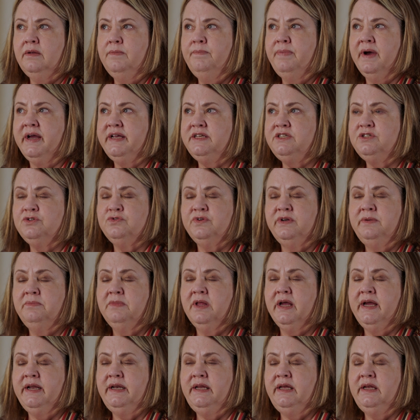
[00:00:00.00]
by
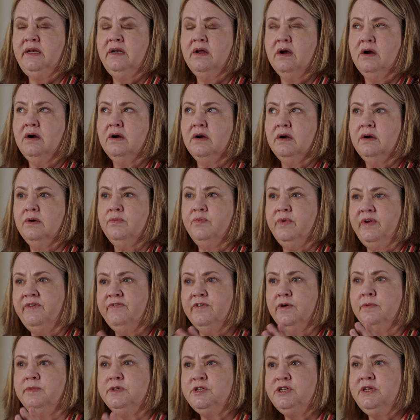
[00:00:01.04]
streamlining our
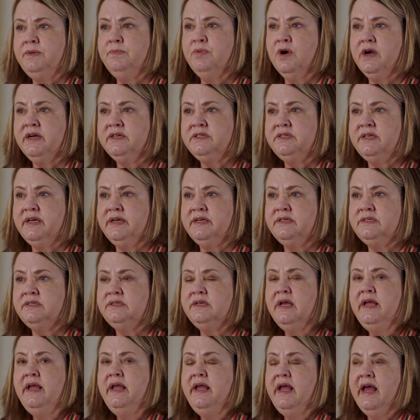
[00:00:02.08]
refurbishing
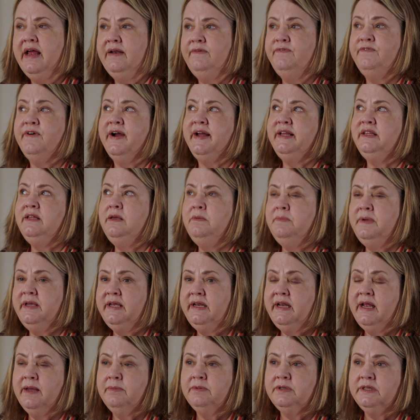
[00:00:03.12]
process and finally
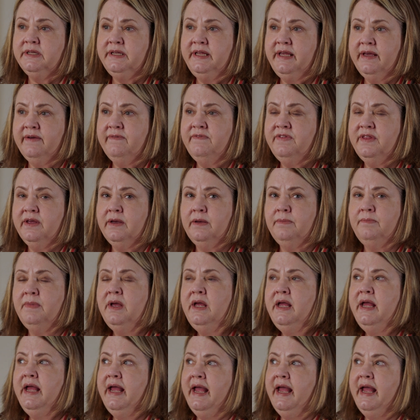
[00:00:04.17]
being able to give them,